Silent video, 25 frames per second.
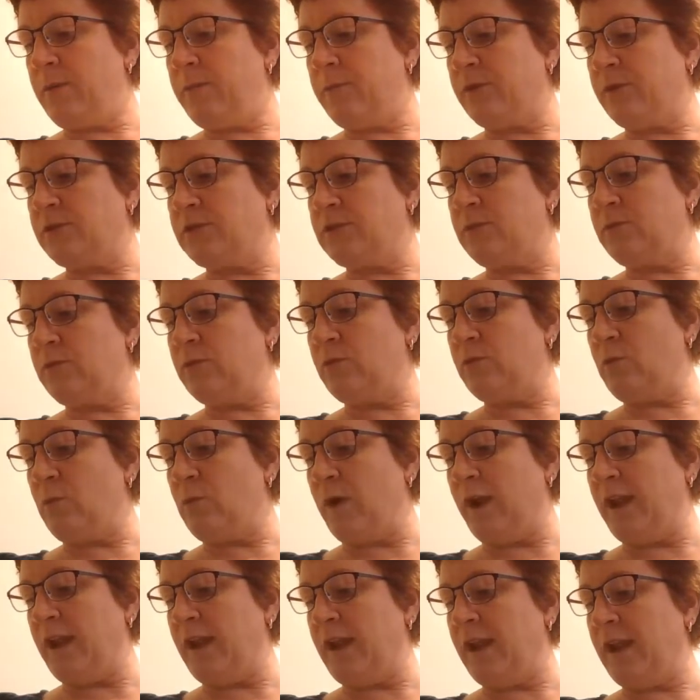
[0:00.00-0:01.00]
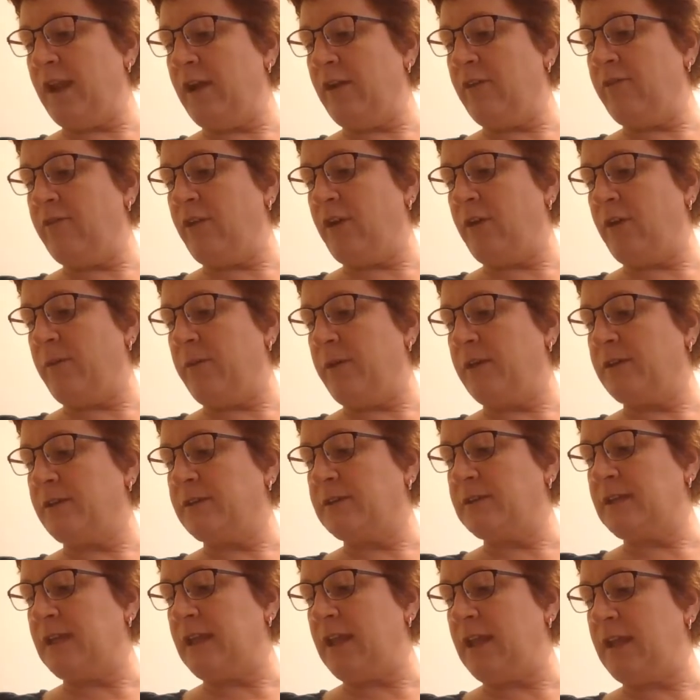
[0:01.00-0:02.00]
a person with white hair, very pale
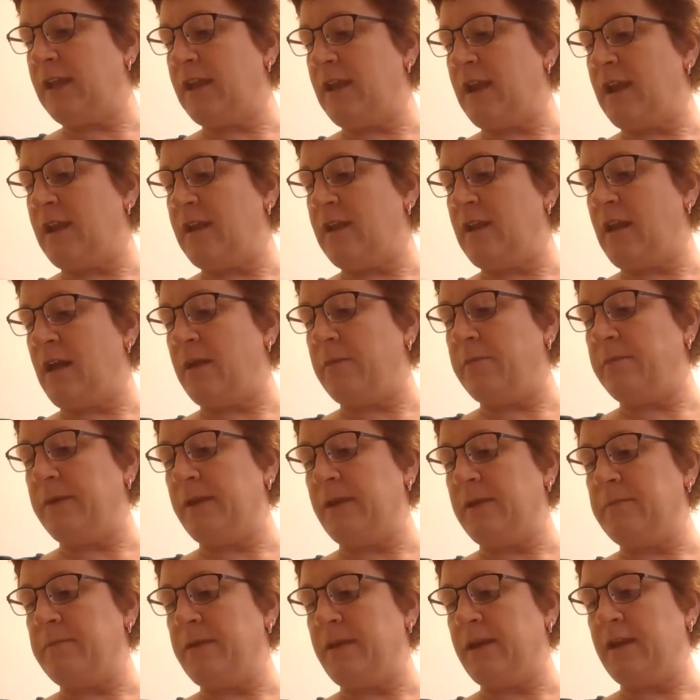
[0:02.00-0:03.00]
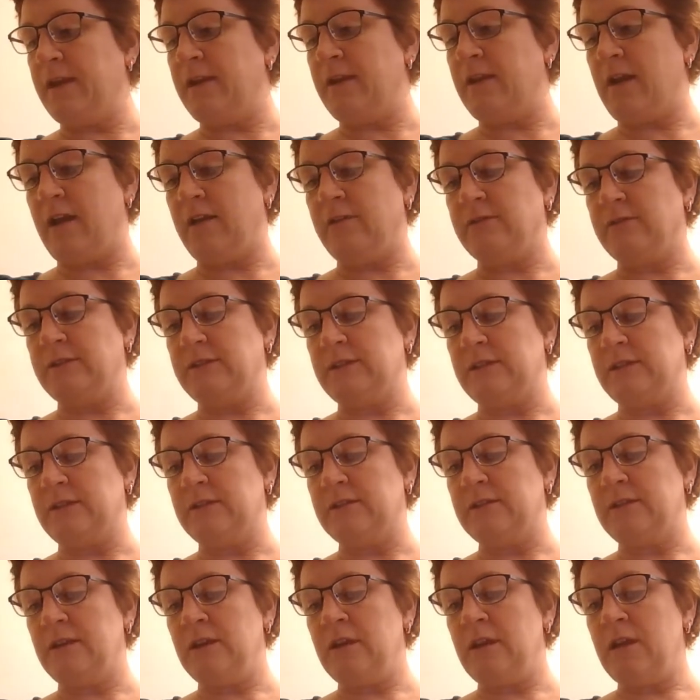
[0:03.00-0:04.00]
skin, and non-pigmented
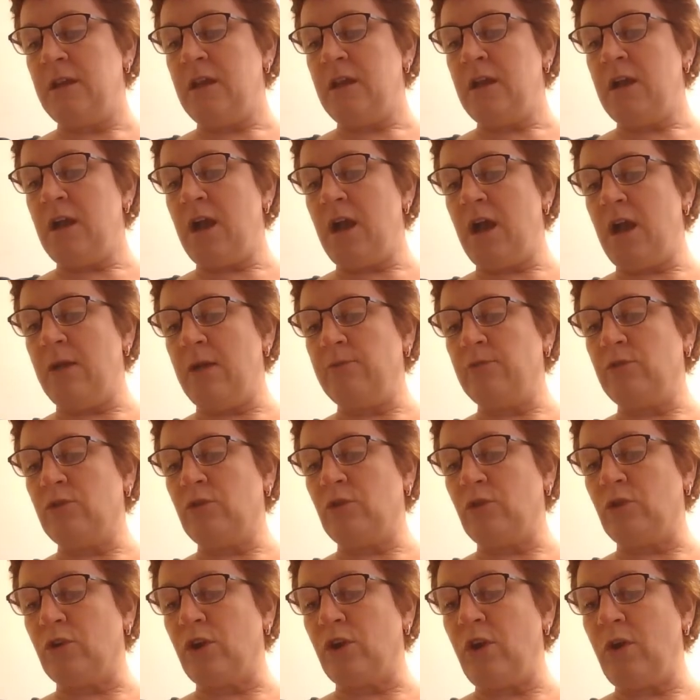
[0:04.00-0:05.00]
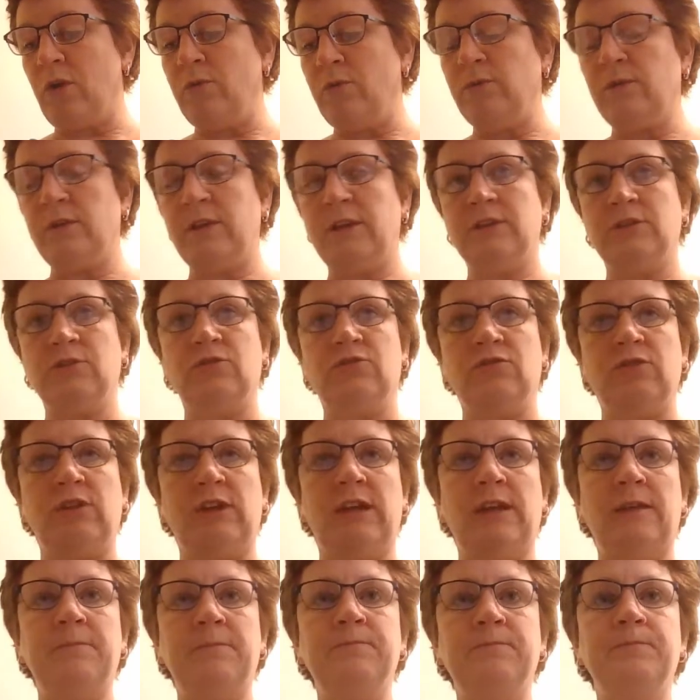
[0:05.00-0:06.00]
irises. Chloro is
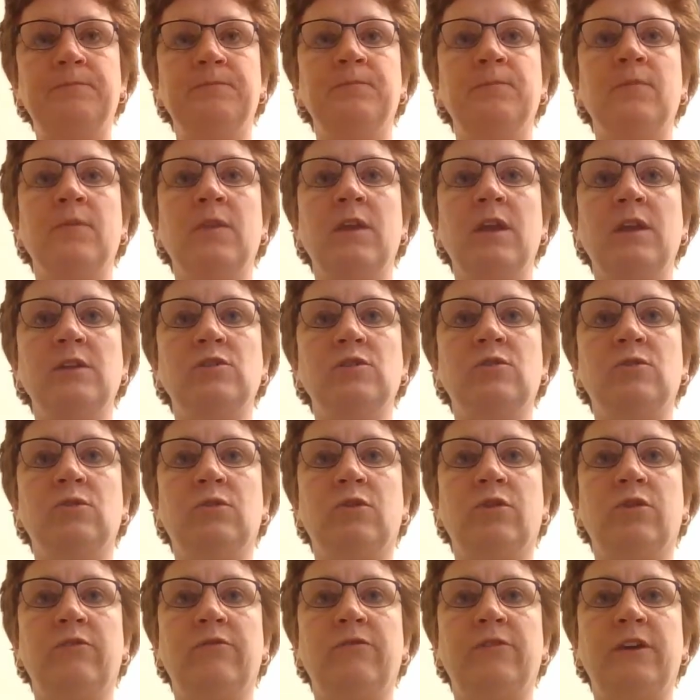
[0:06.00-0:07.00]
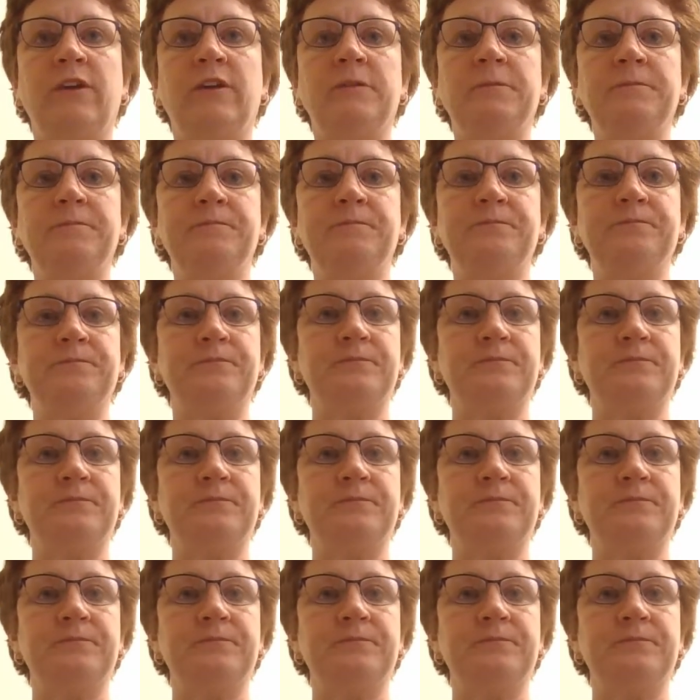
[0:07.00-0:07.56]
green, it's chlorophyll.